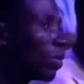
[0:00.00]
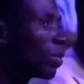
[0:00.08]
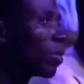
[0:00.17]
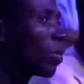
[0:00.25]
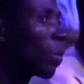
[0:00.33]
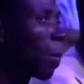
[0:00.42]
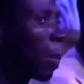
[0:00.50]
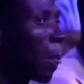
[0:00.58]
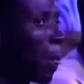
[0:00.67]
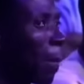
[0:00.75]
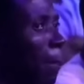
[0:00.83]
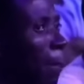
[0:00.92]
This room we are in
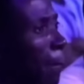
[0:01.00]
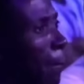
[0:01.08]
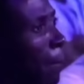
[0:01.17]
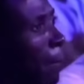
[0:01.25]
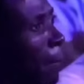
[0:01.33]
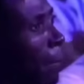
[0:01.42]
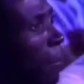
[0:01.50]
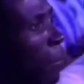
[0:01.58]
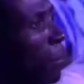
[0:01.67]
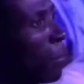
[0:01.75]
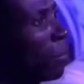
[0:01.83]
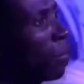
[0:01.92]
now.
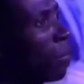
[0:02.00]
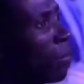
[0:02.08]
If you